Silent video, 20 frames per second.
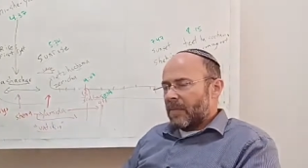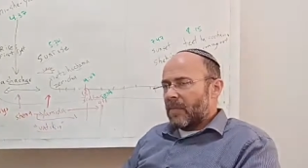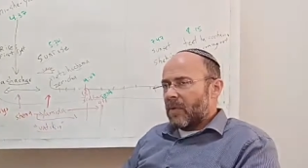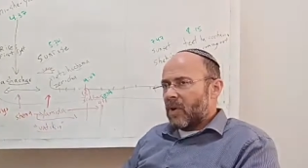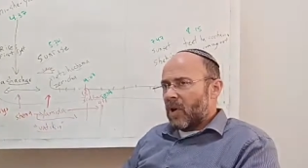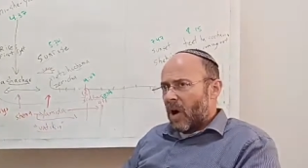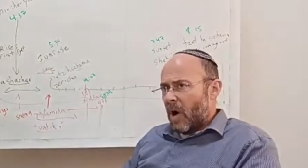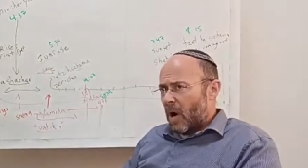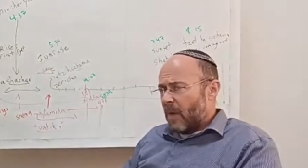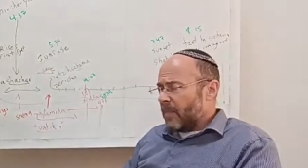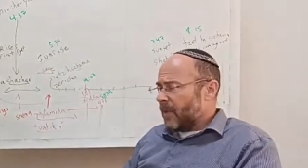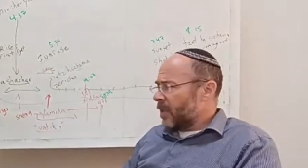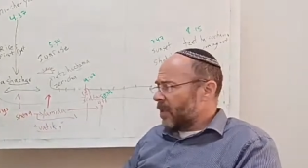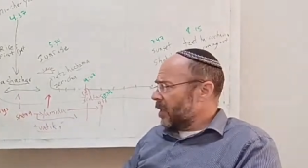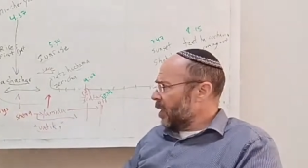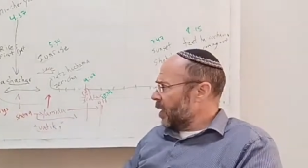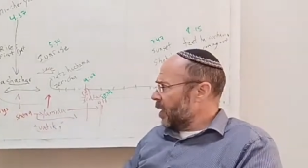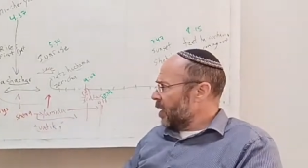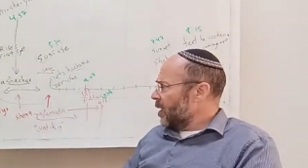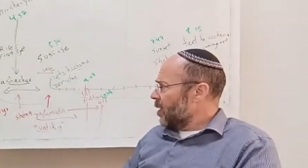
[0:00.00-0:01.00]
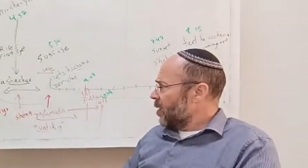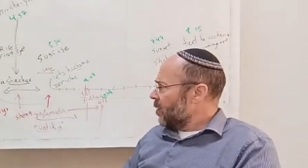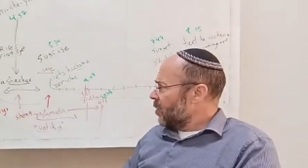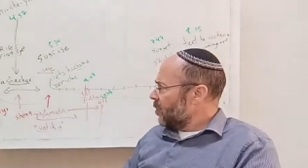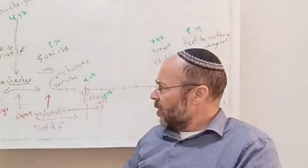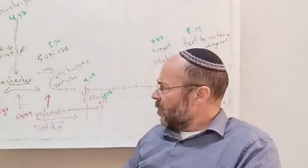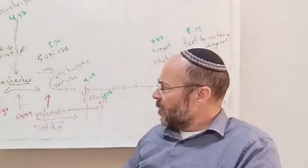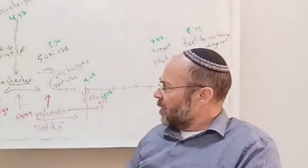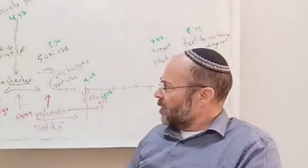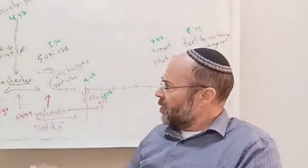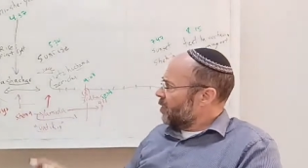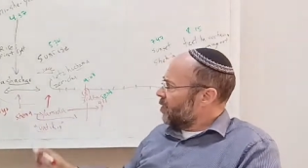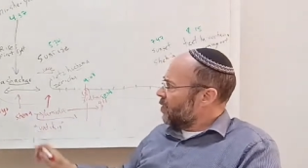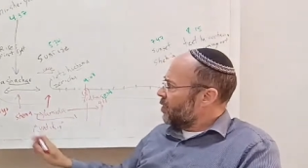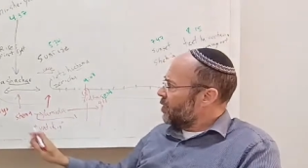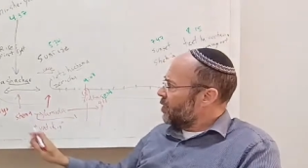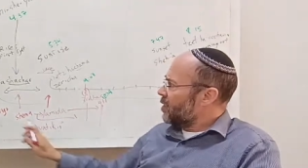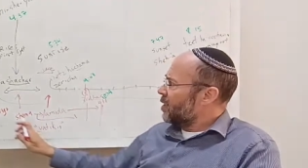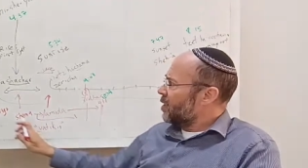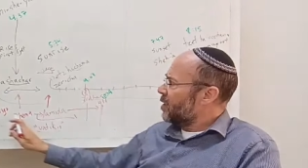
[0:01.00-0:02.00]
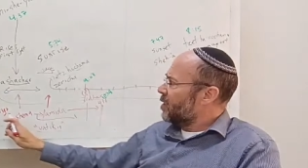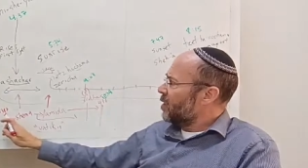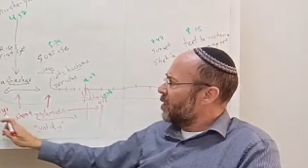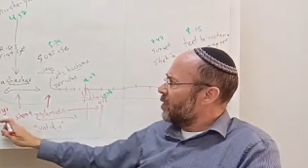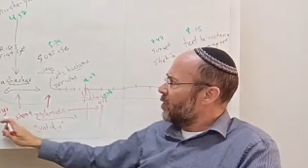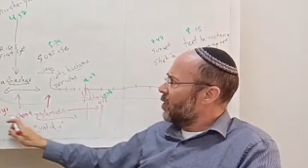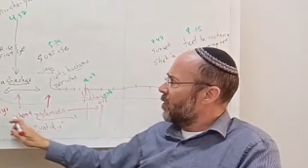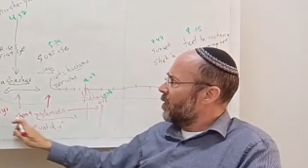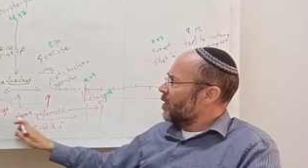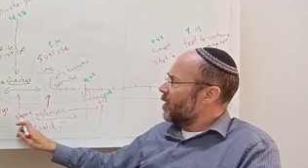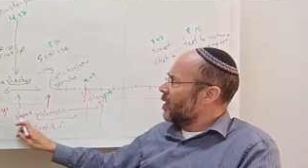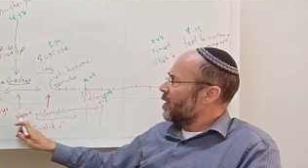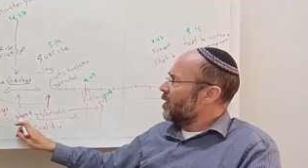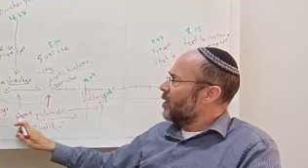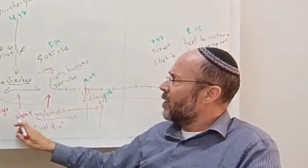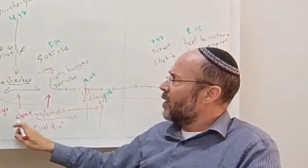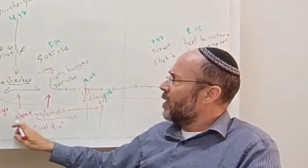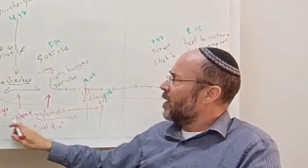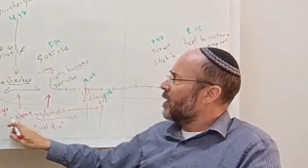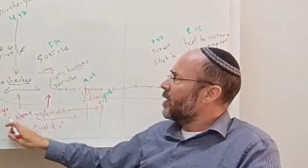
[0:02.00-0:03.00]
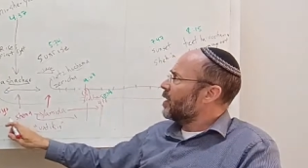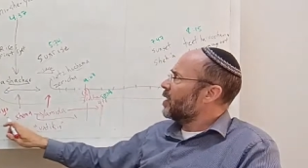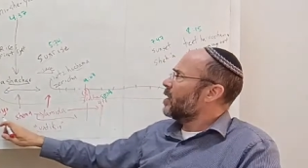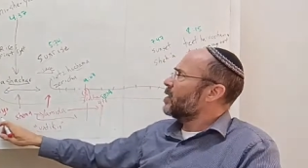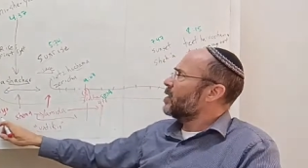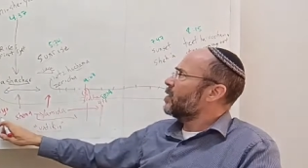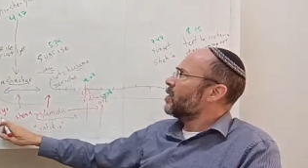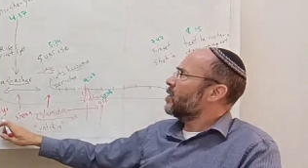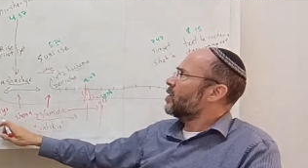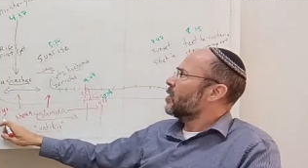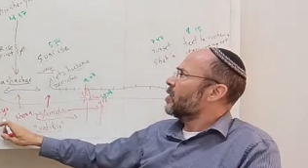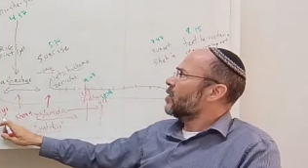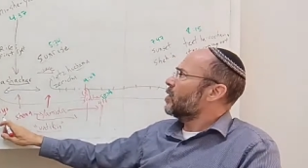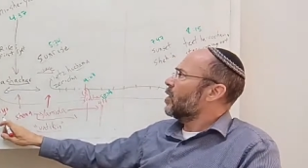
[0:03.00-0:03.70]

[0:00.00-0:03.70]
commonly what we do, since there's only, you know, like just